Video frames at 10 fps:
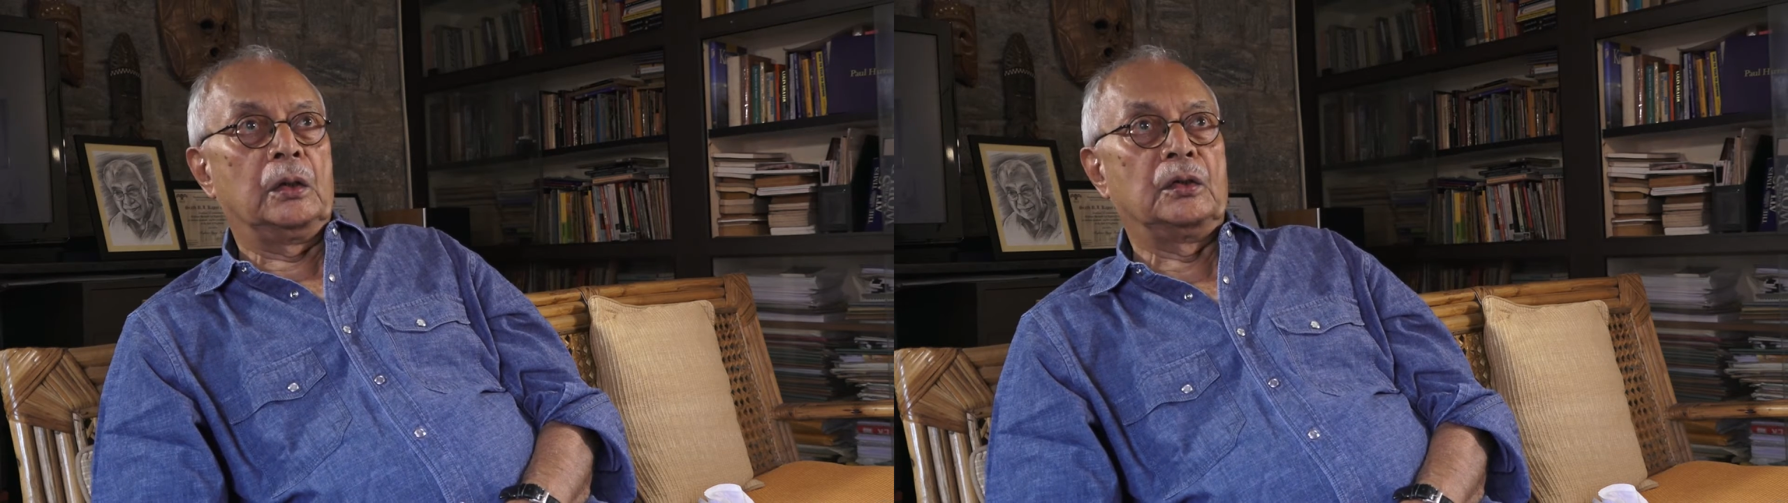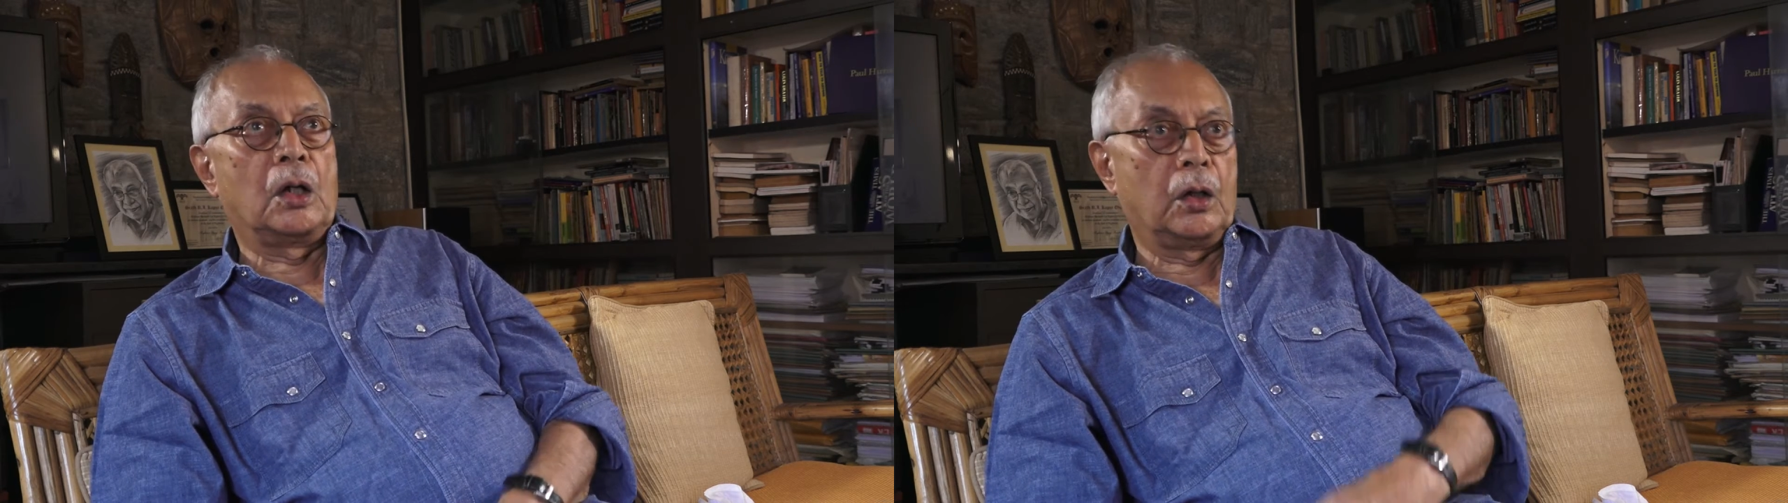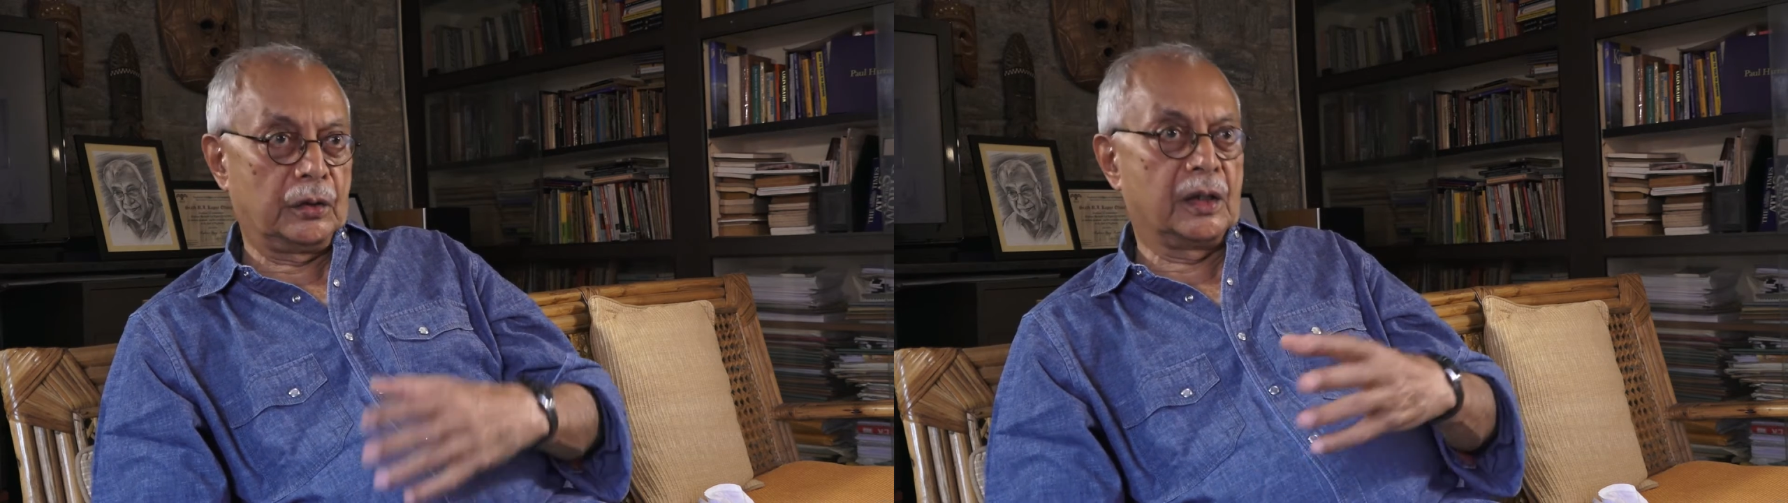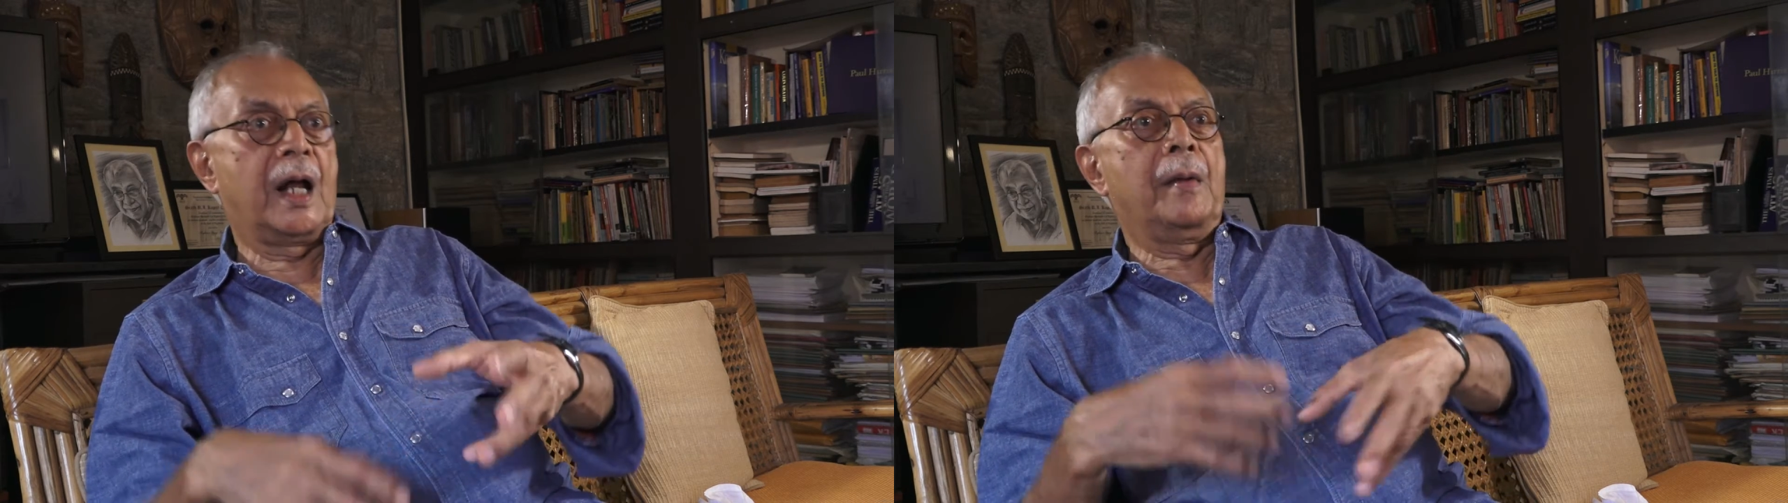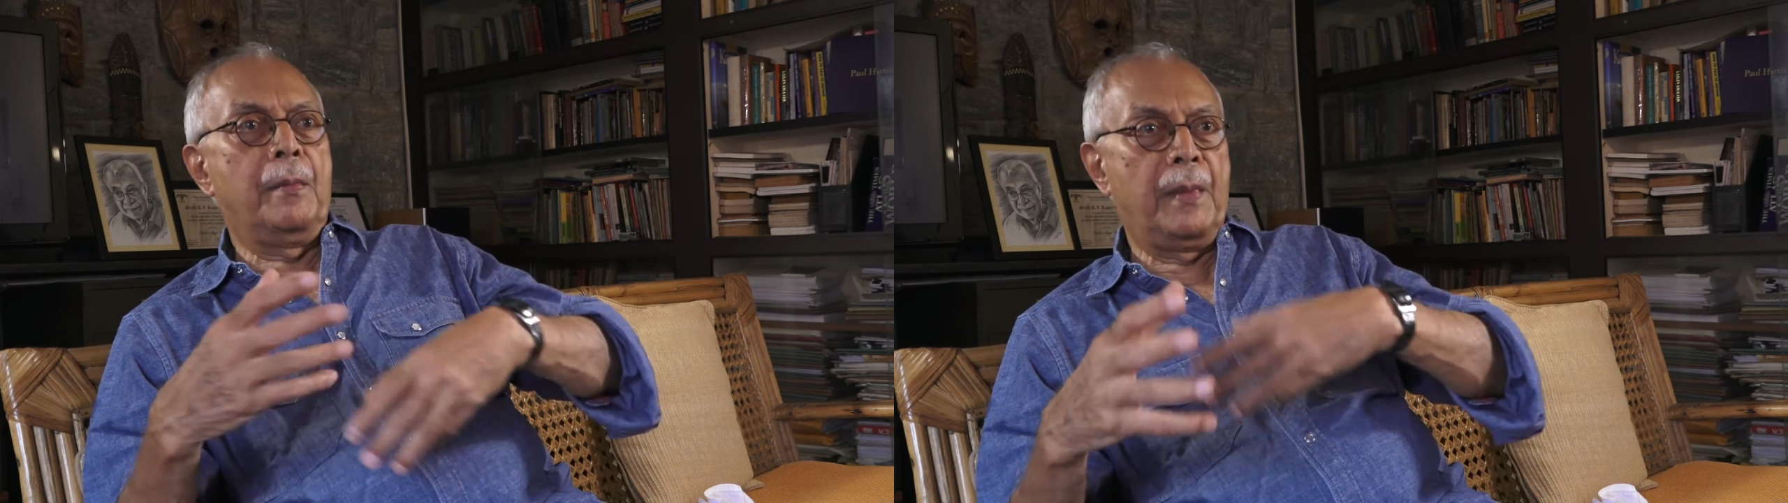So there
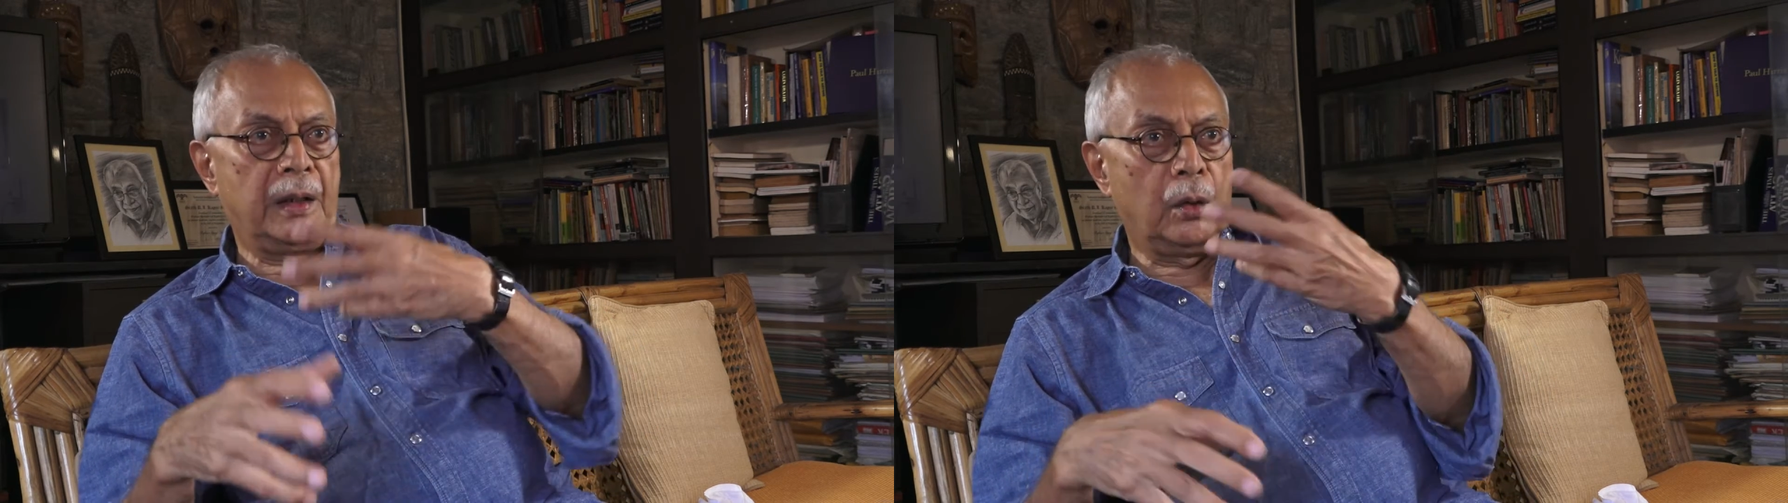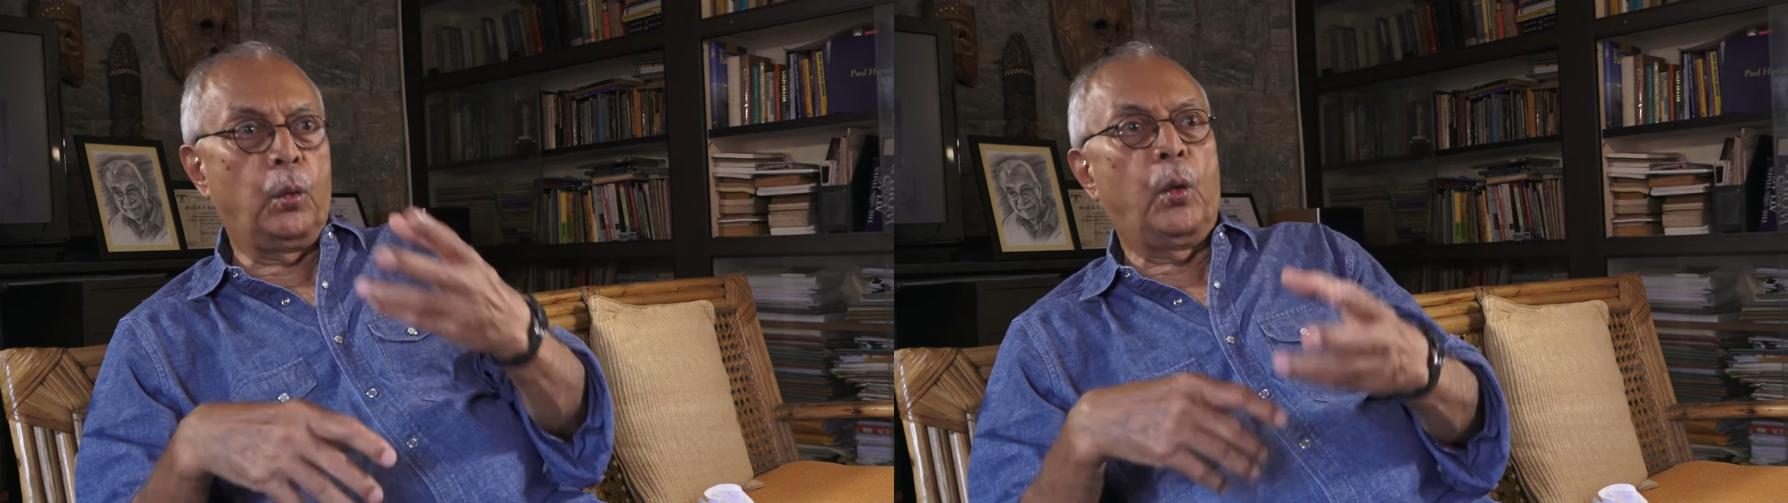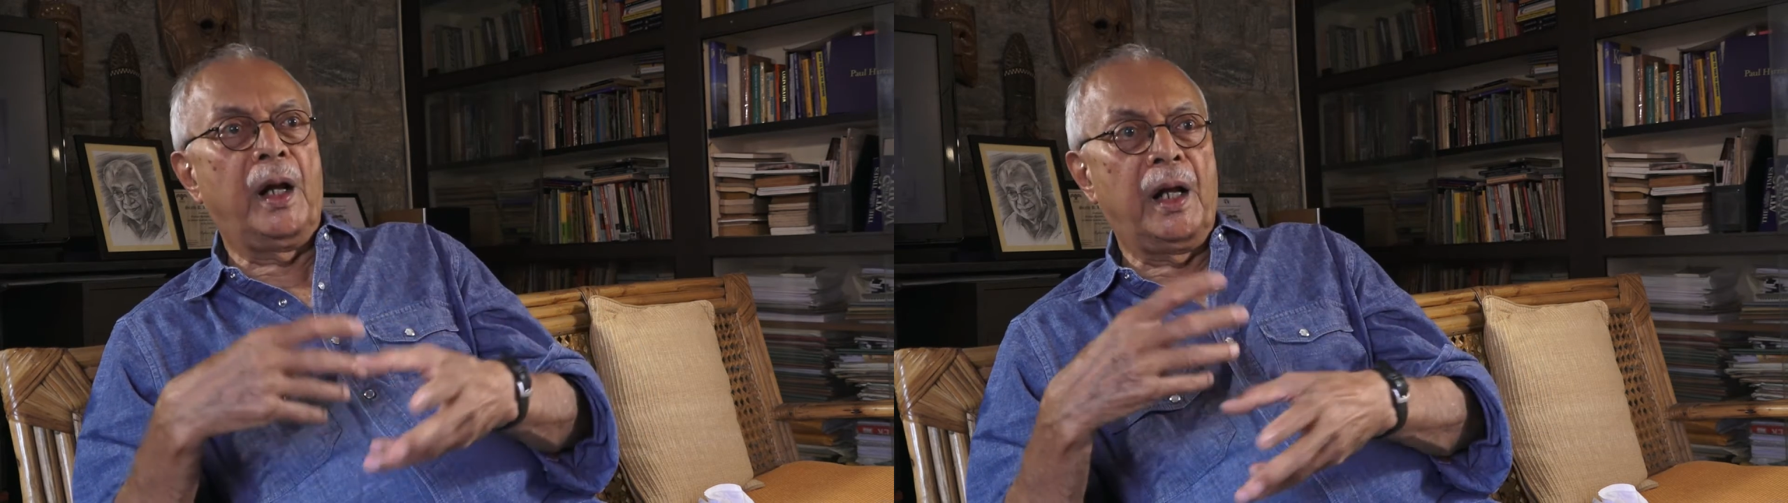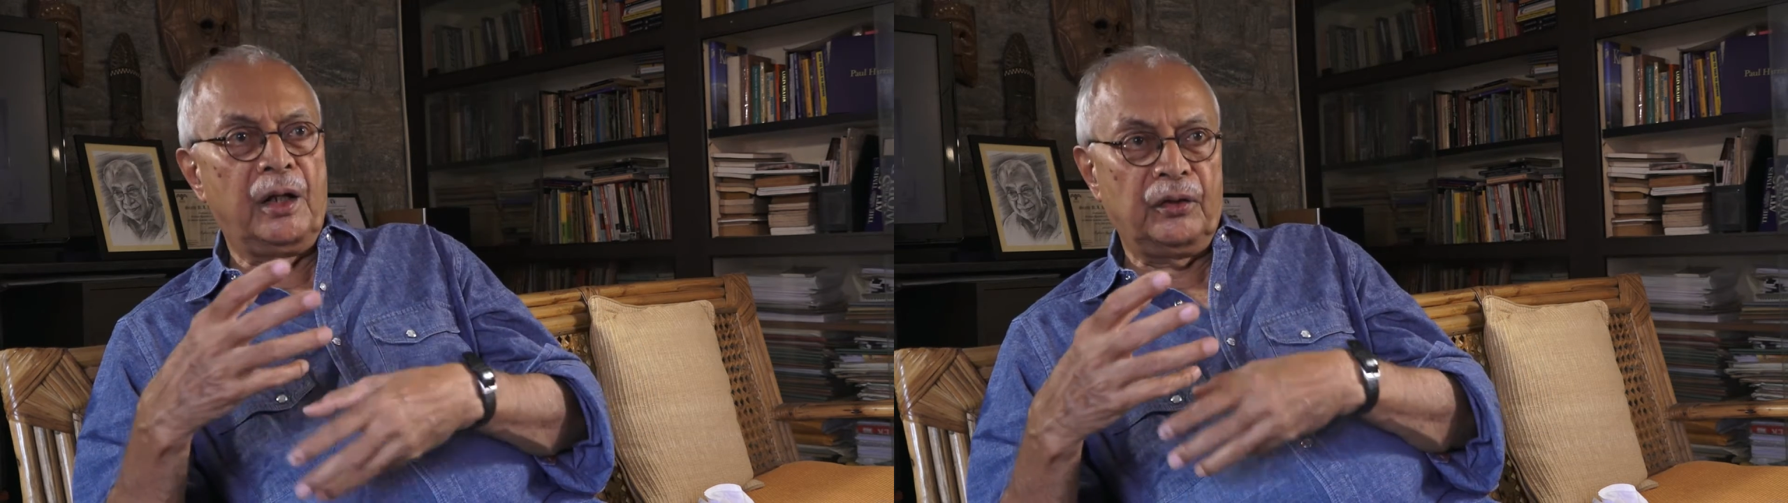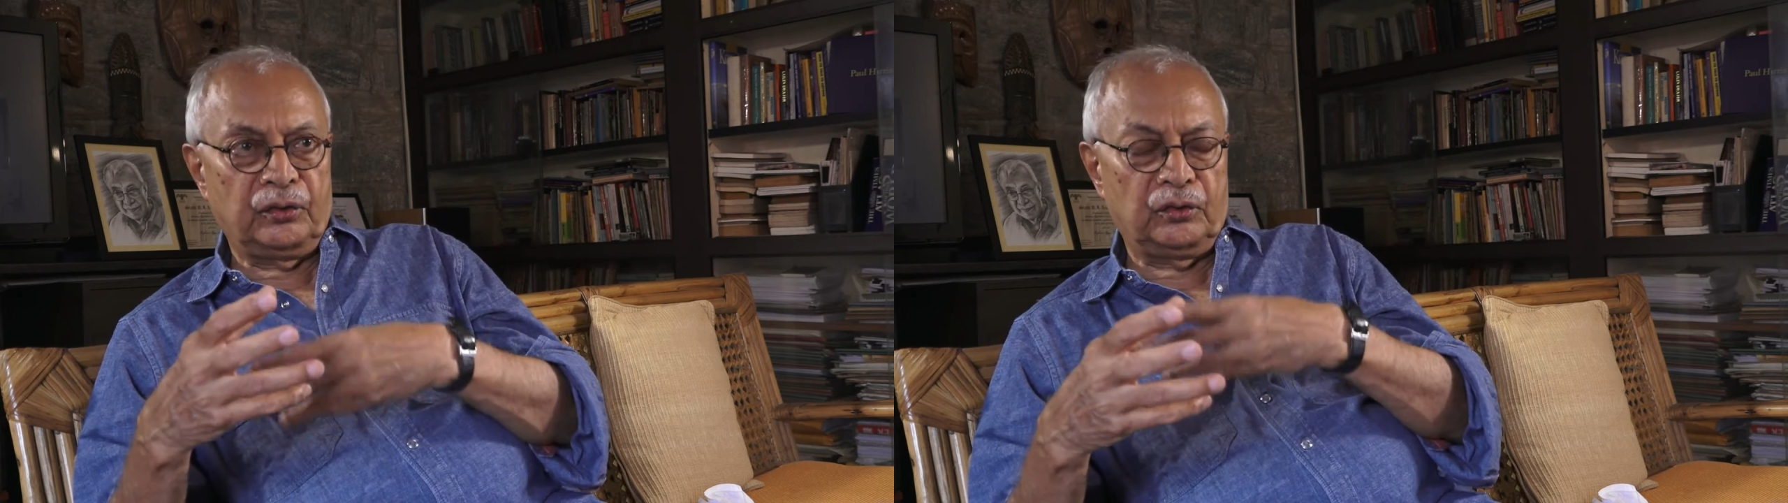are many
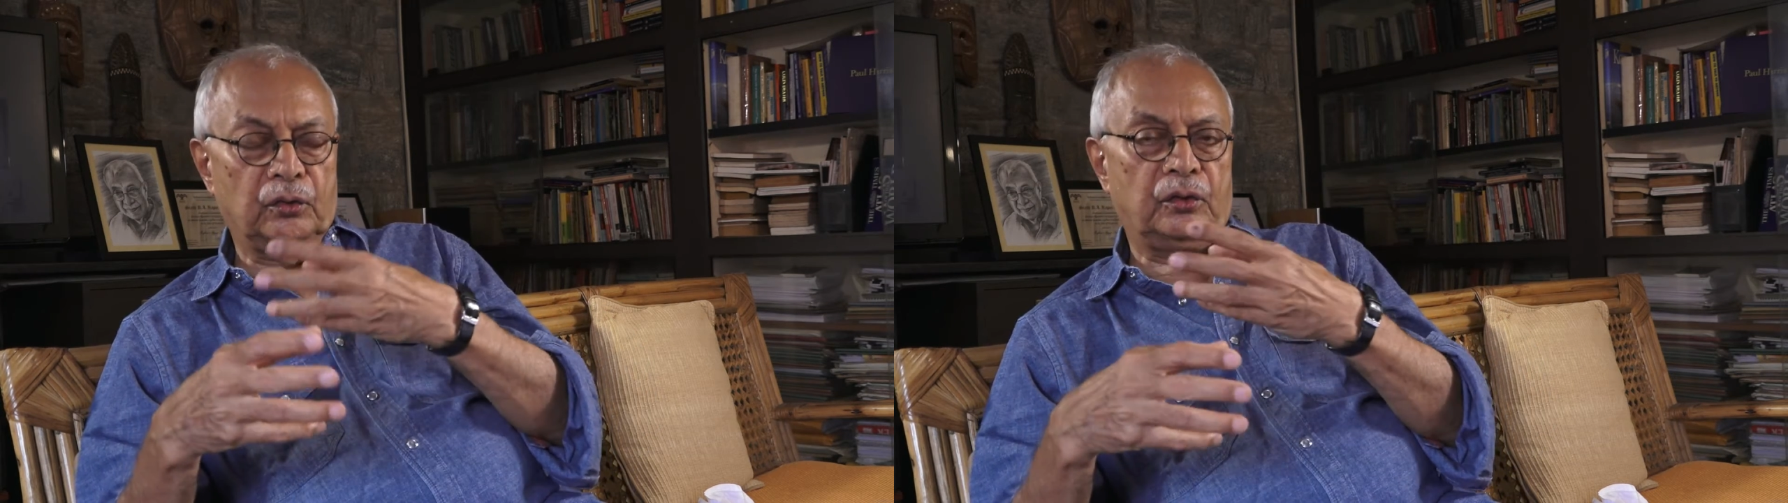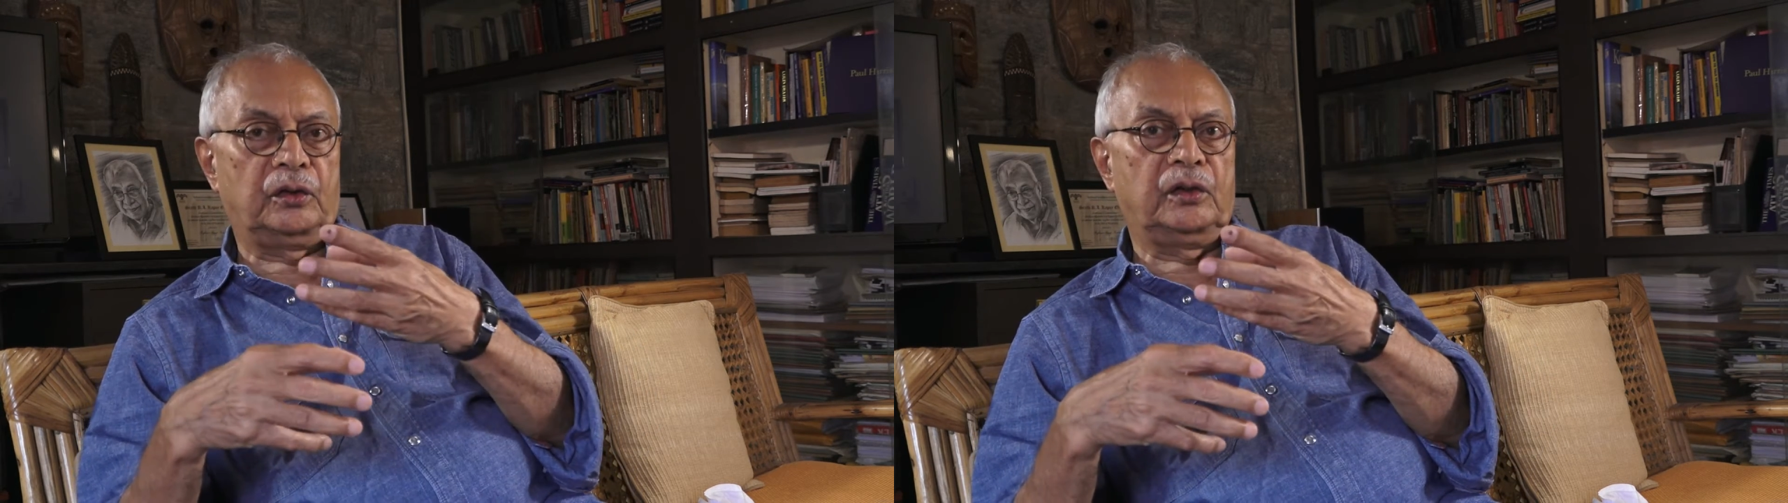ways to